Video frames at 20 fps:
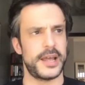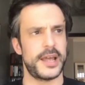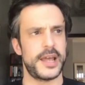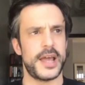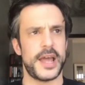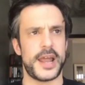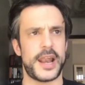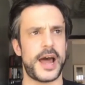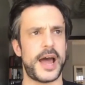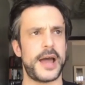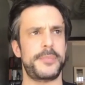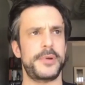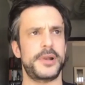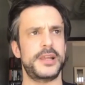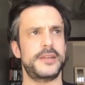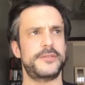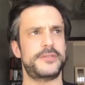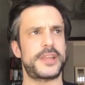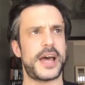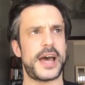and i
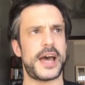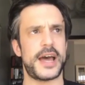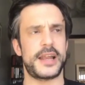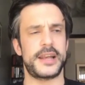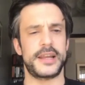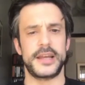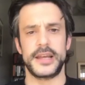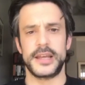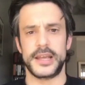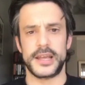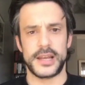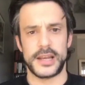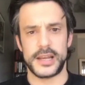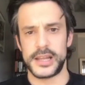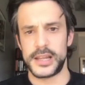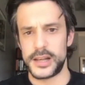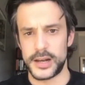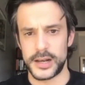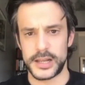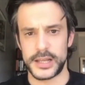believe that in
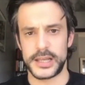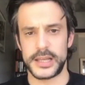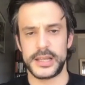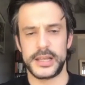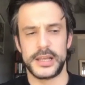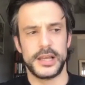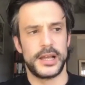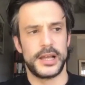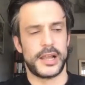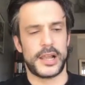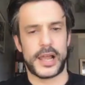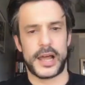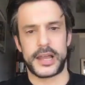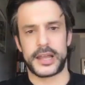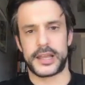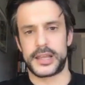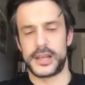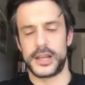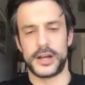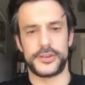italy
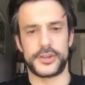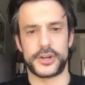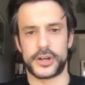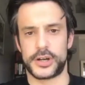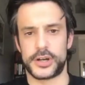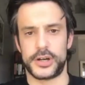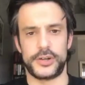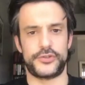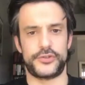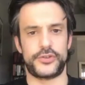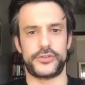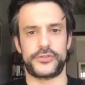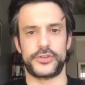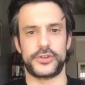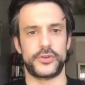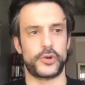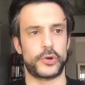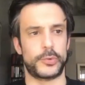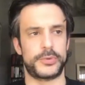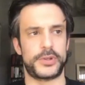like in other countries in
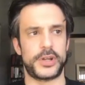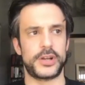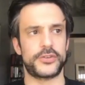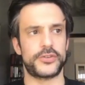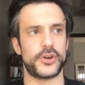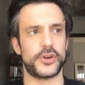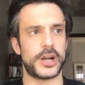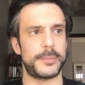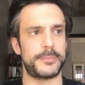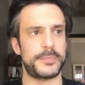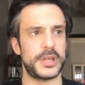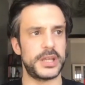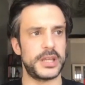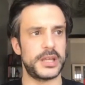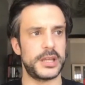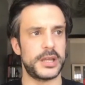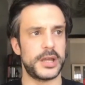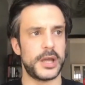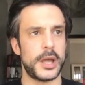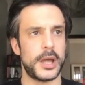Europe, there is going to
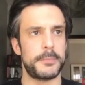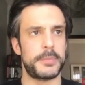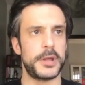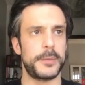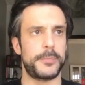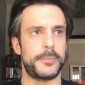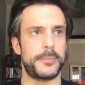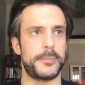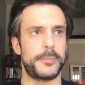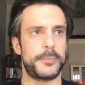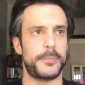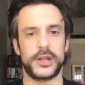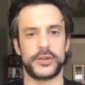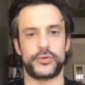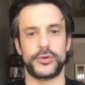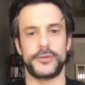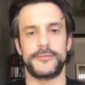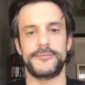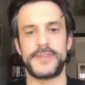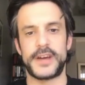be people that are
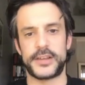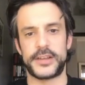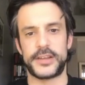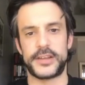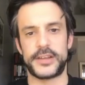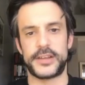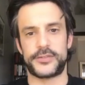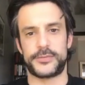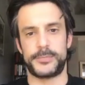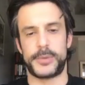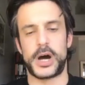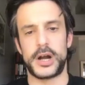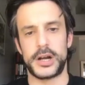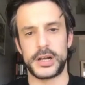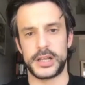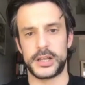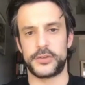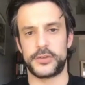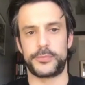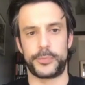willing to invest
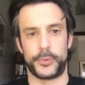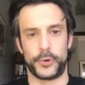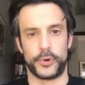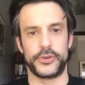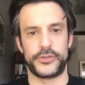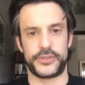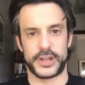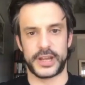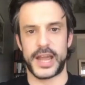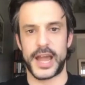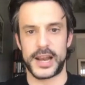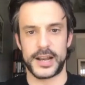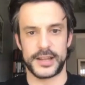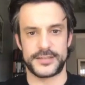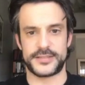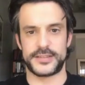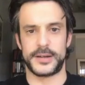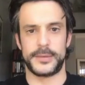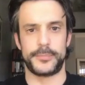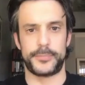money in sports again at
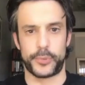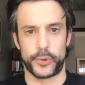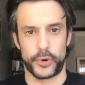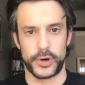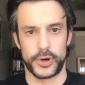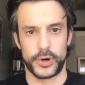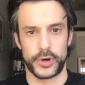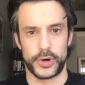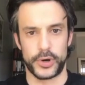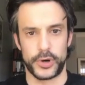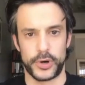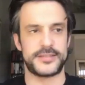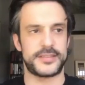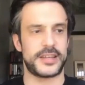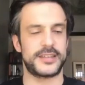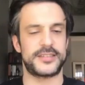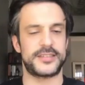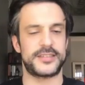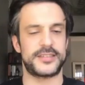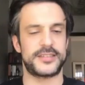some point. I mean,
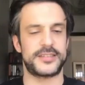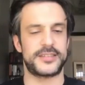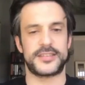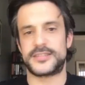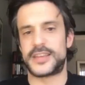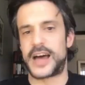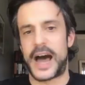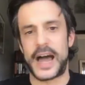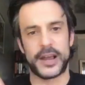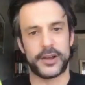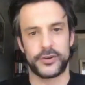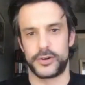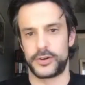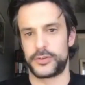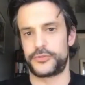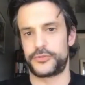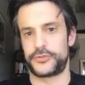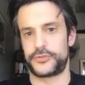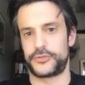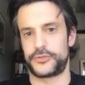it's it's a cycle.
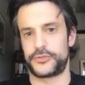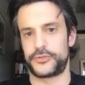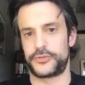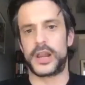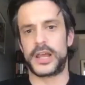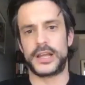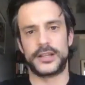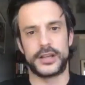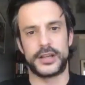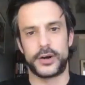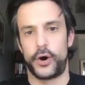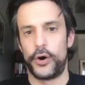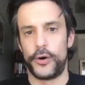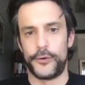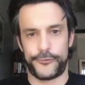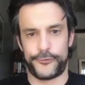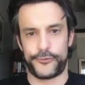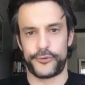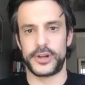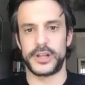Sooner or later,
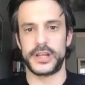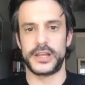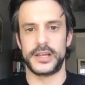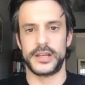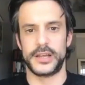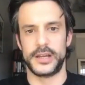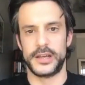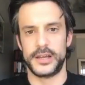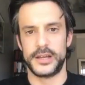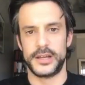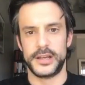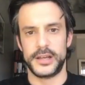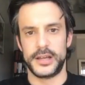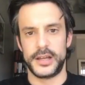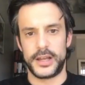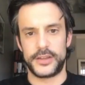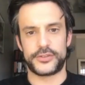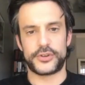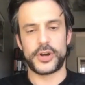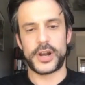hopefully,
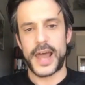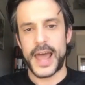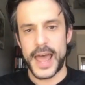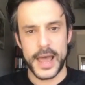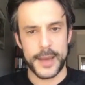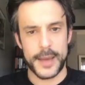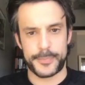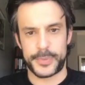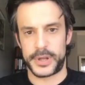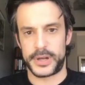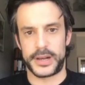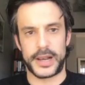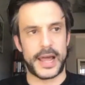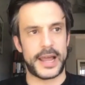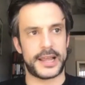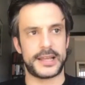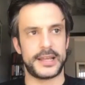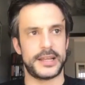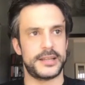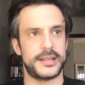it's going to happen.
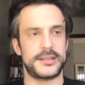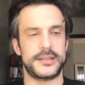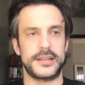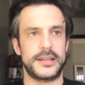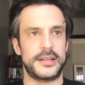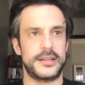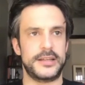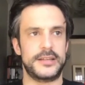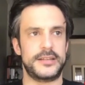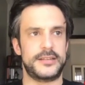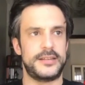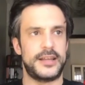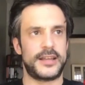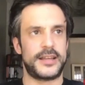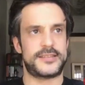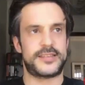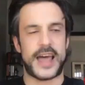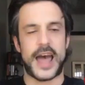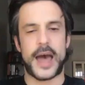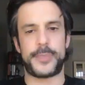Like it, it
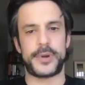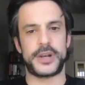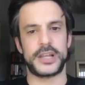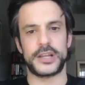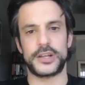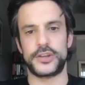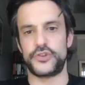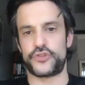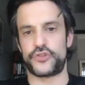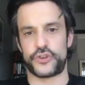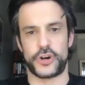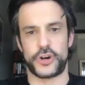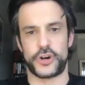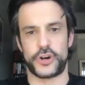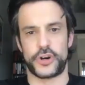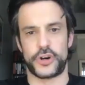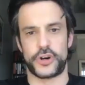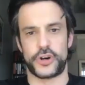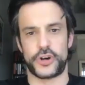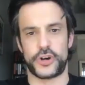it's happening in
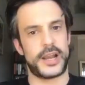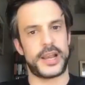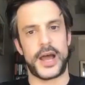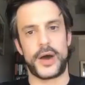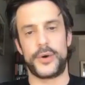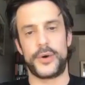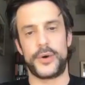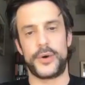Germany right now. It's